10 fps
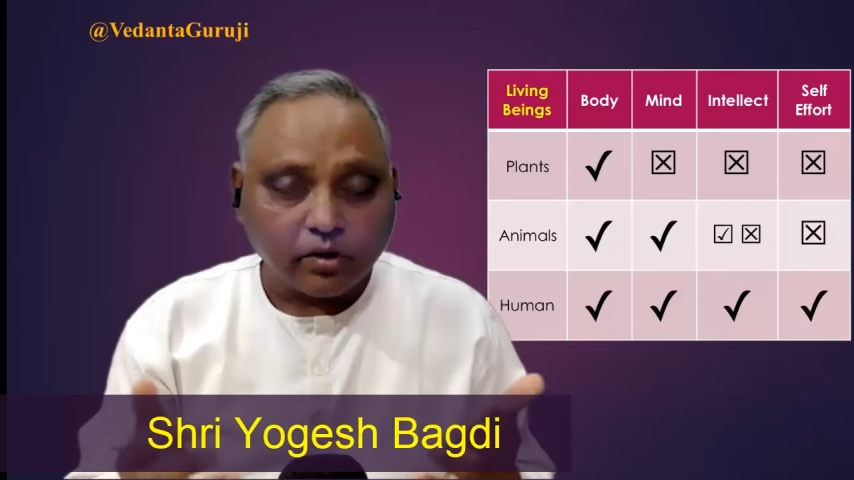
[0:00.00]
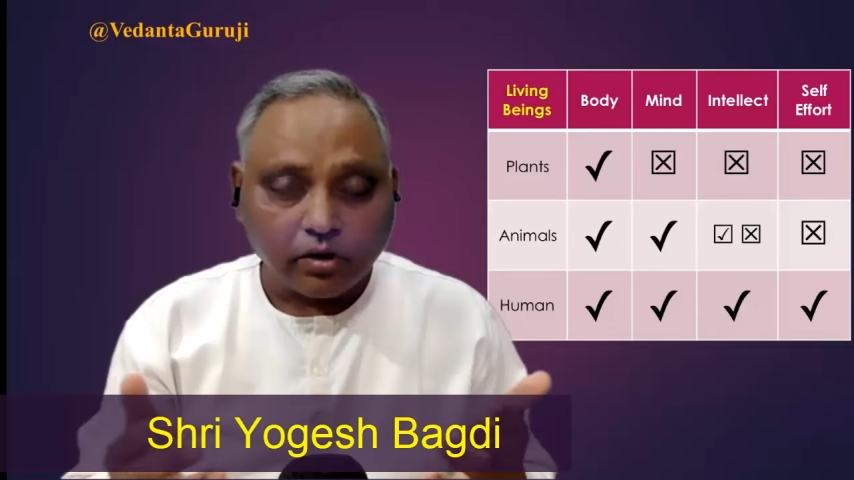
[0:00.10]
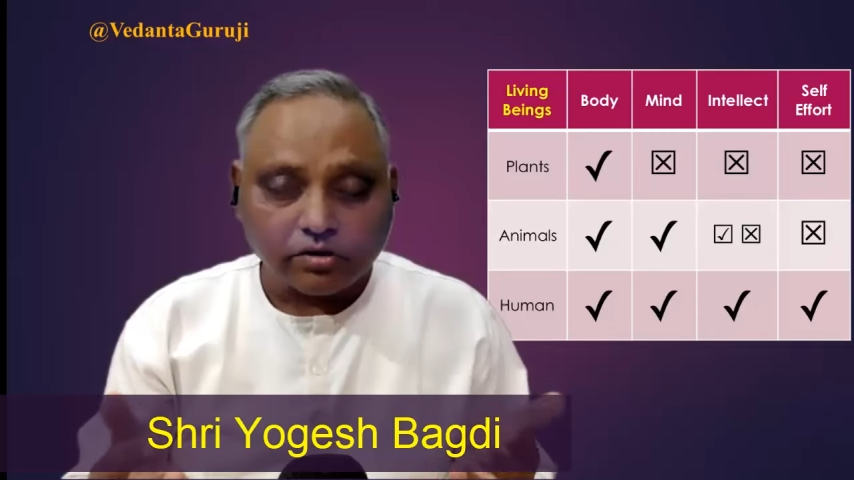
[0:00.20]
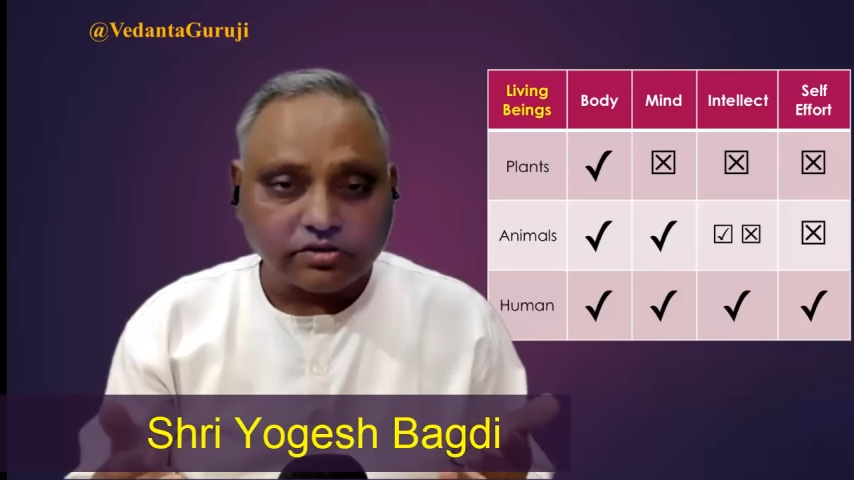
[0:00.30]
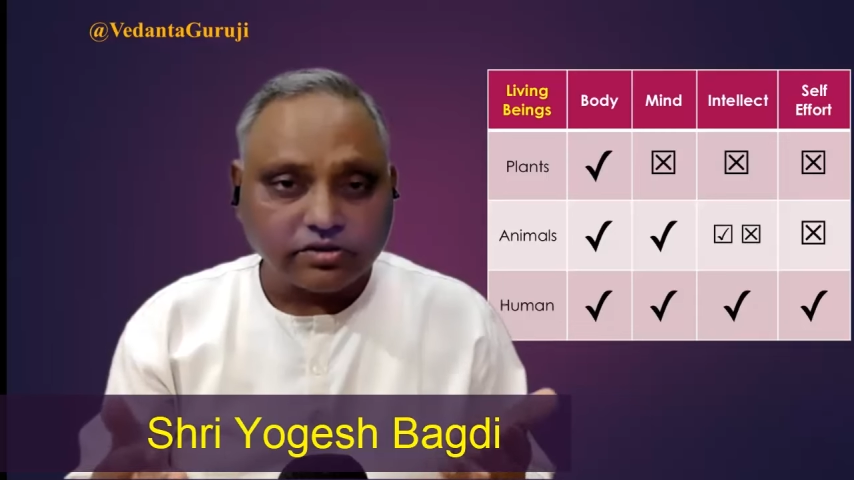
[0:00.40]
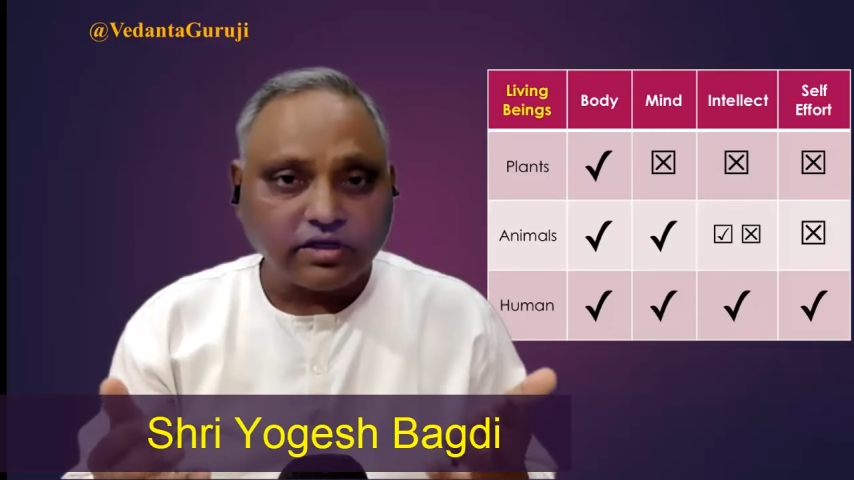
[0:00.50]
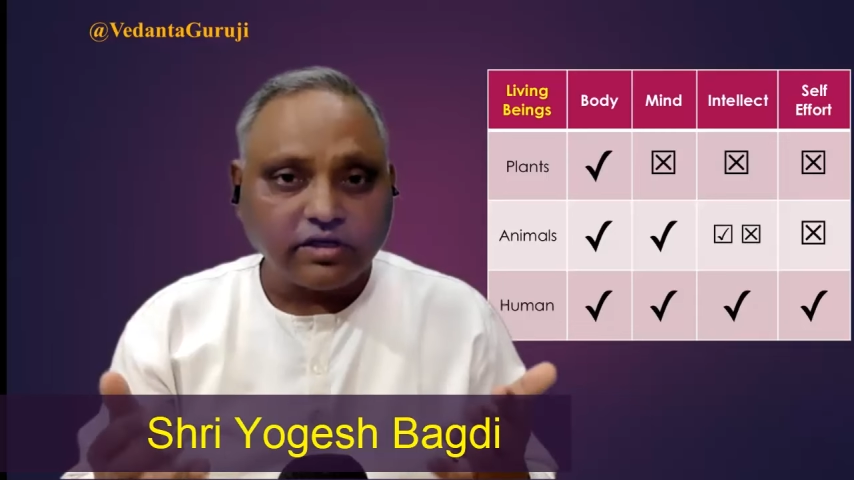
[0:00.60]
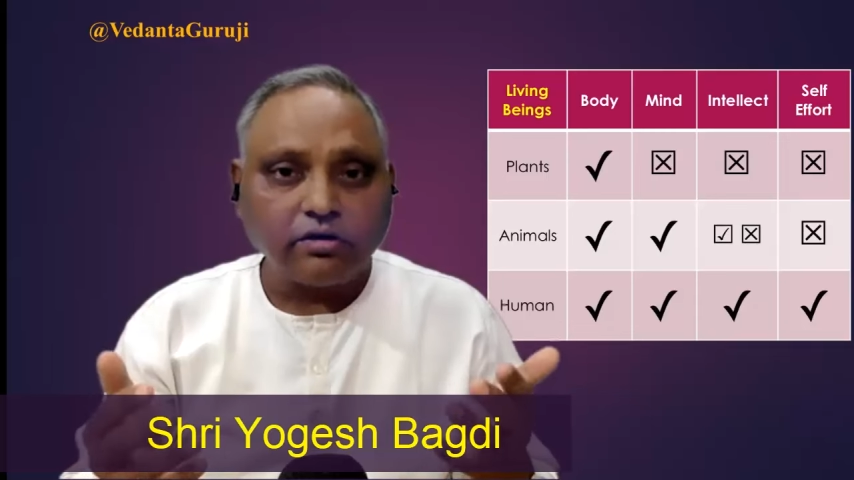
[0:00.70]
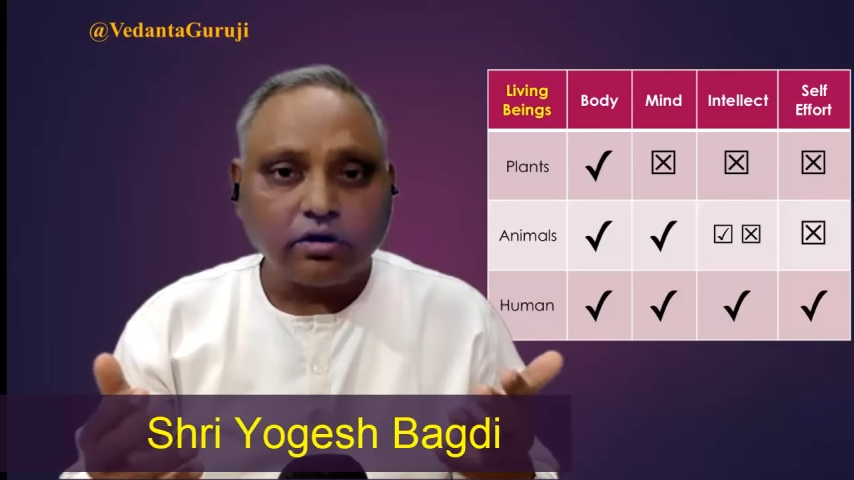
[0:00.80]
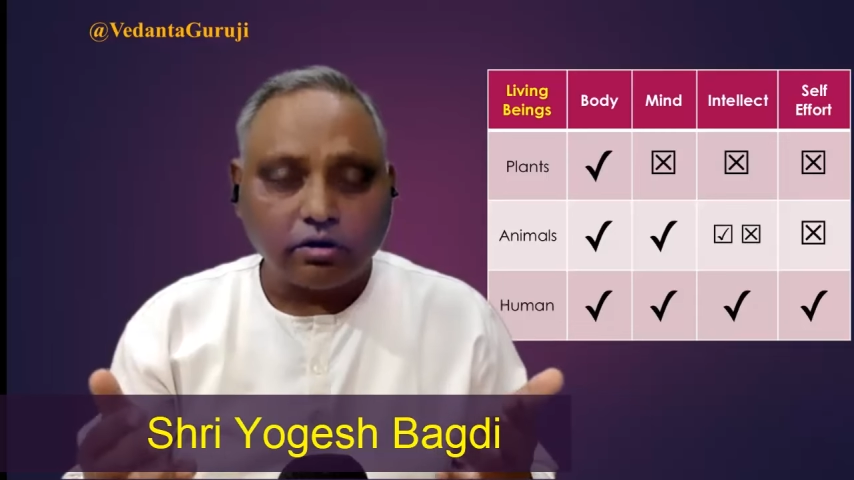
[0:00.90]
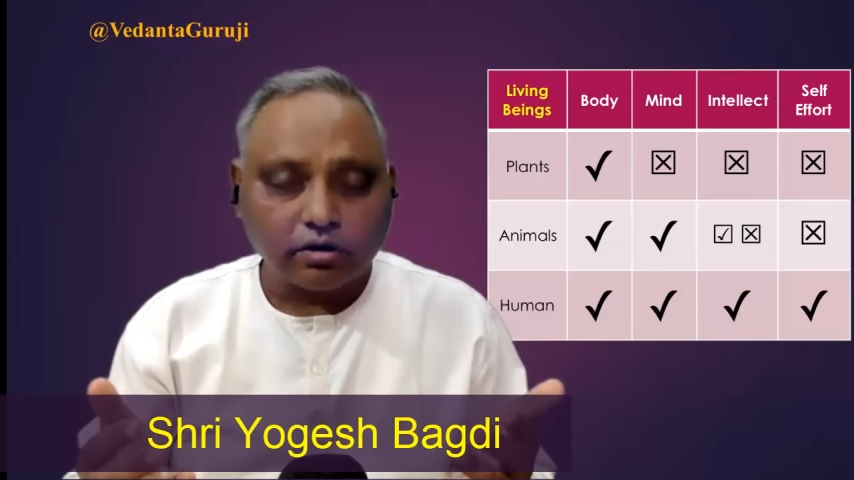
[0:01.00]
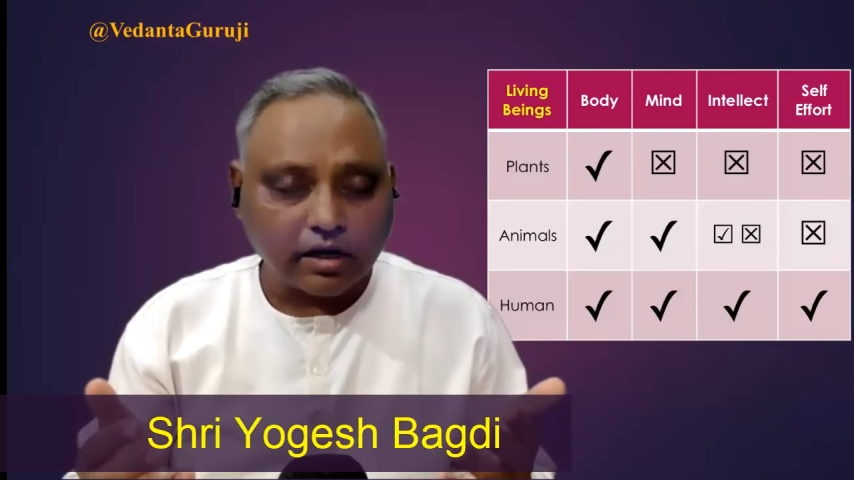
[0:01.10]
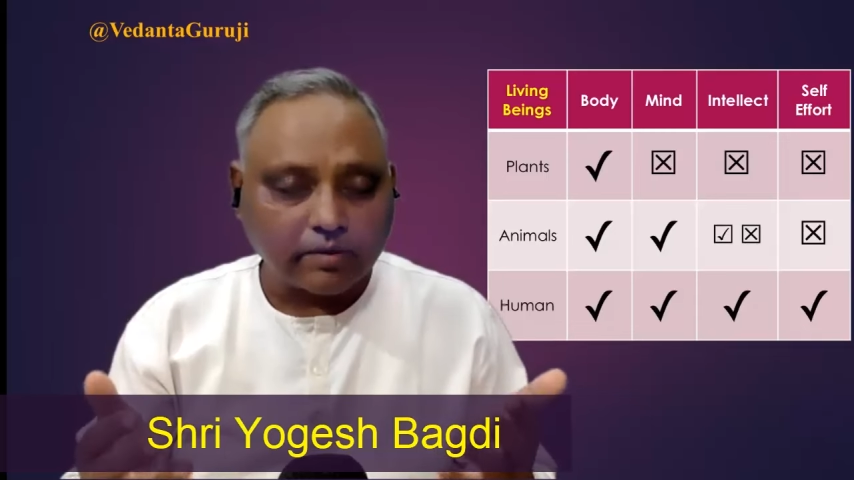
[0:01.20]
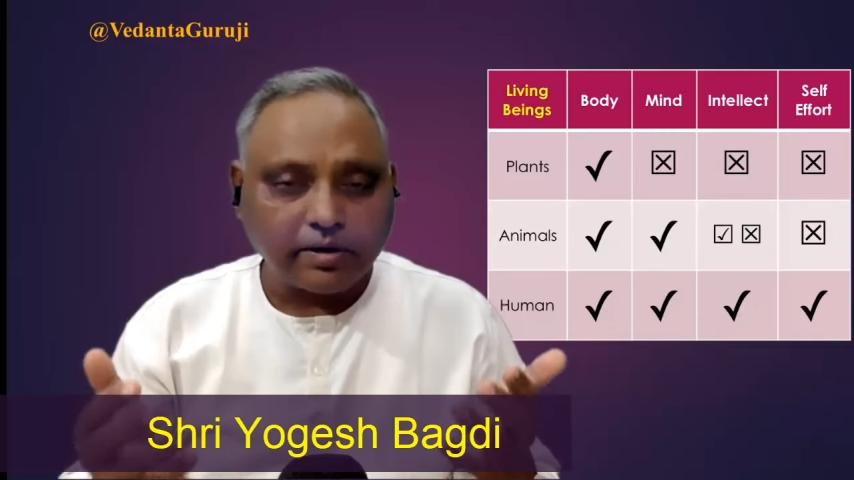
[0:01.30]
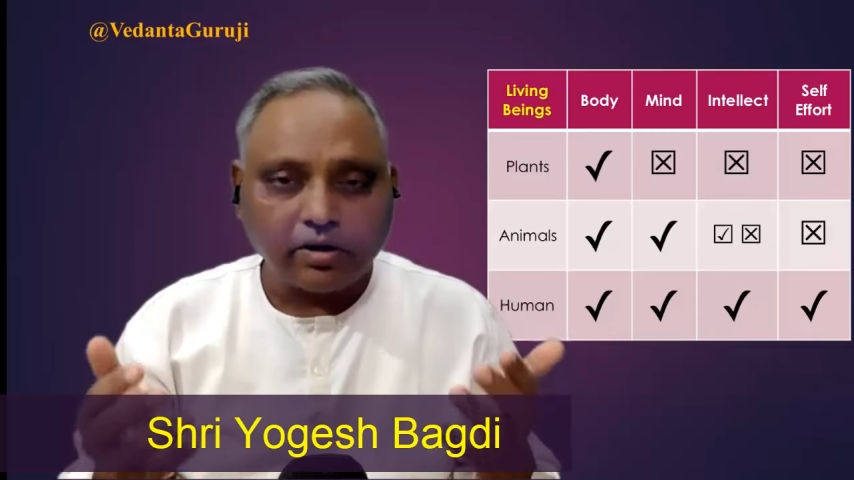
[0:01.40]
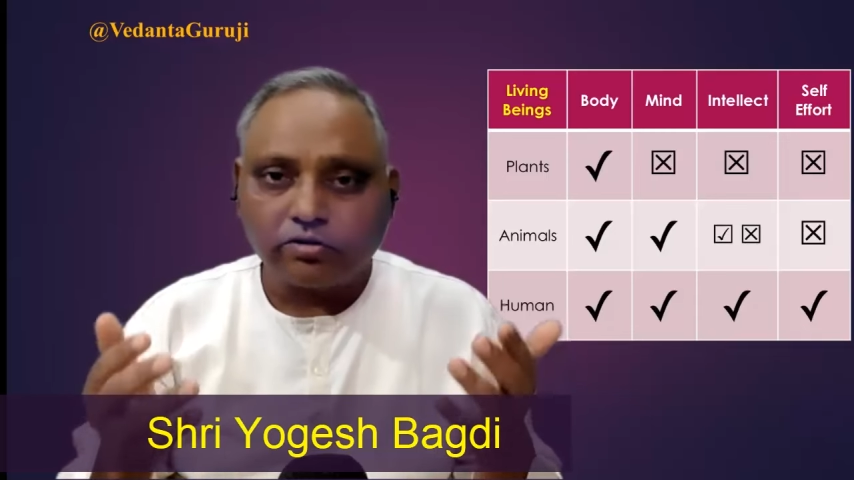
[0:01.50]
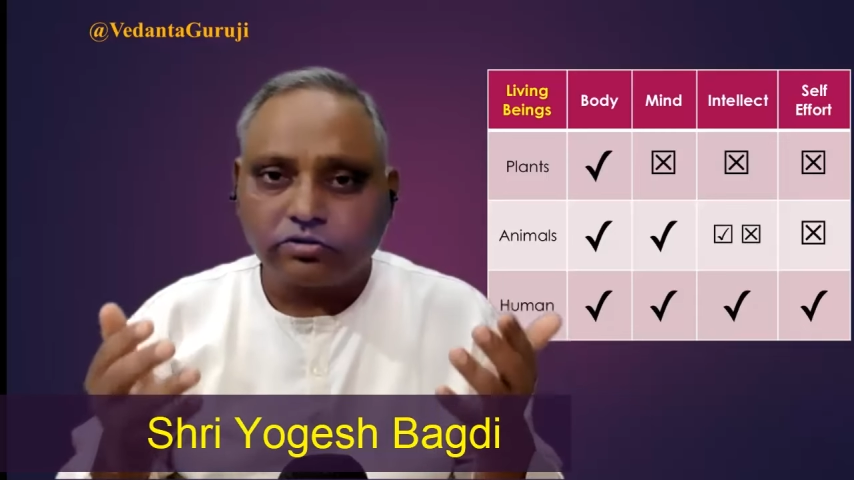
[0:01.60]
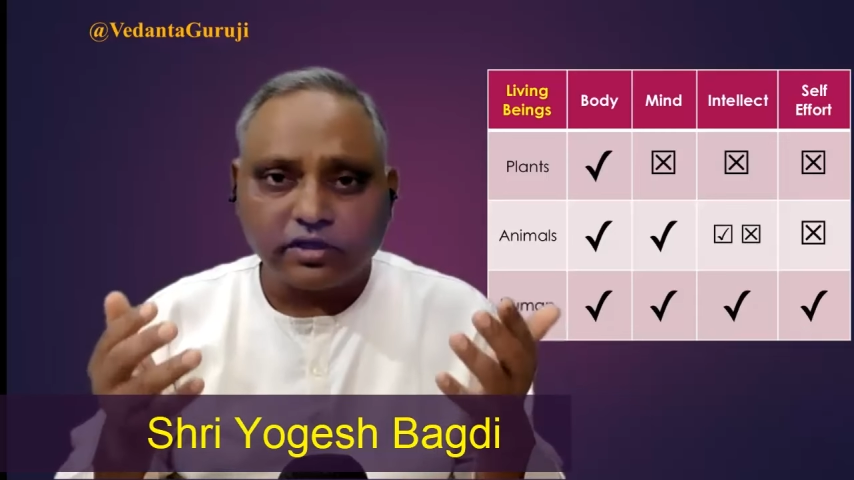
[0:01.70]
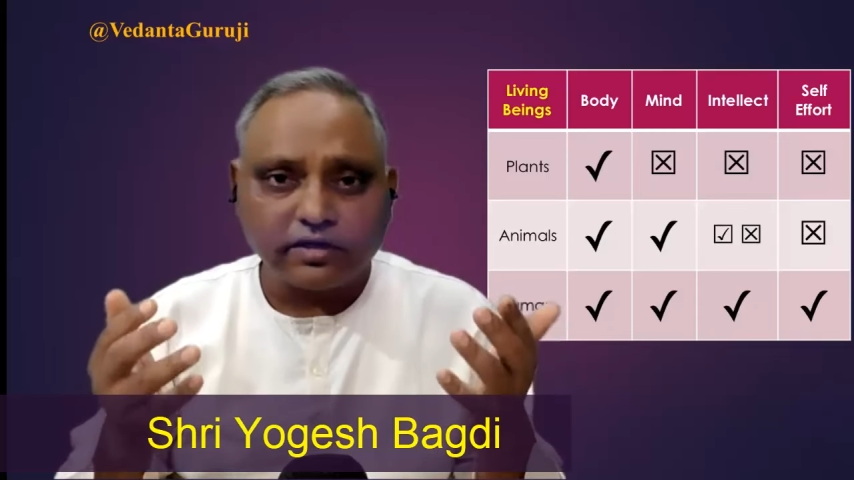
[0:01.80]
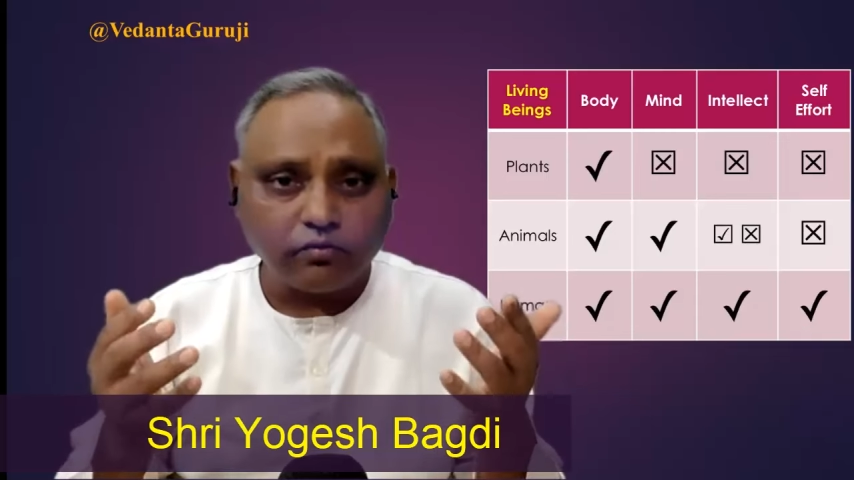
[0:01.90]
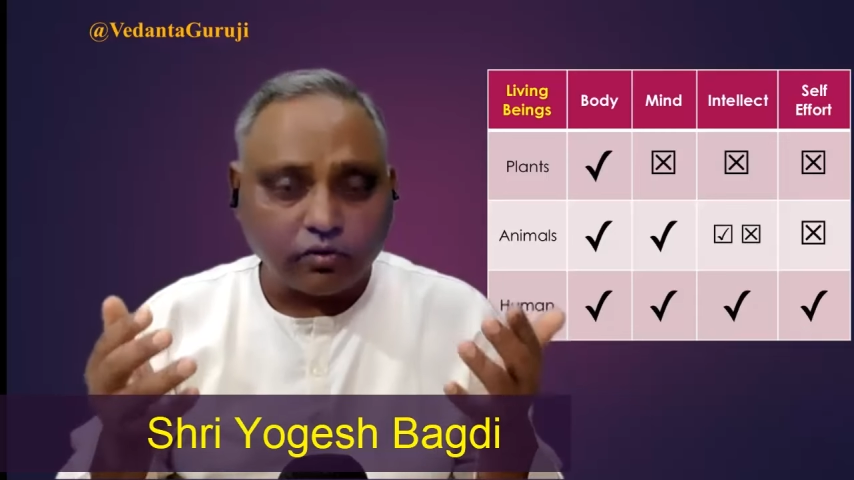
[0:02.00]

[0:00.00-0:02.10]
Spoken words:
oxygen or carbon dioxide,